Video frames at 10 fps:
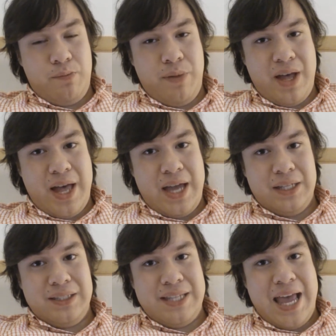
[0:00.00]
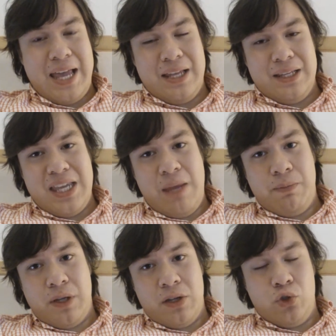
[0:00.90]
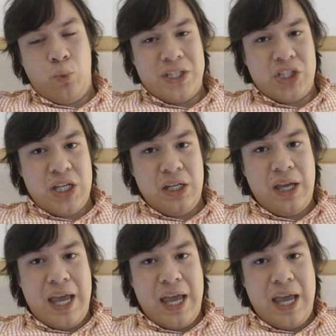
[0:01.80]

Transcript: But Daggett keeps on twitching